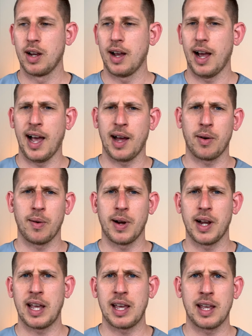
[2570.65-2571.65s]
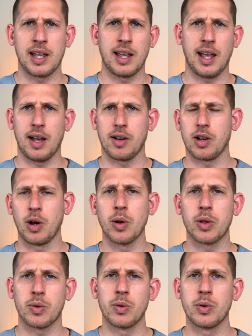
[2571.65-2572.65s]
How do I go
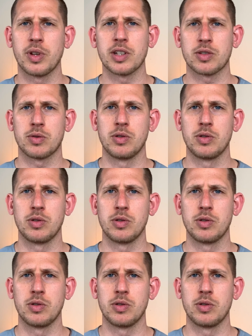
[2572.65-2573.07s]
through this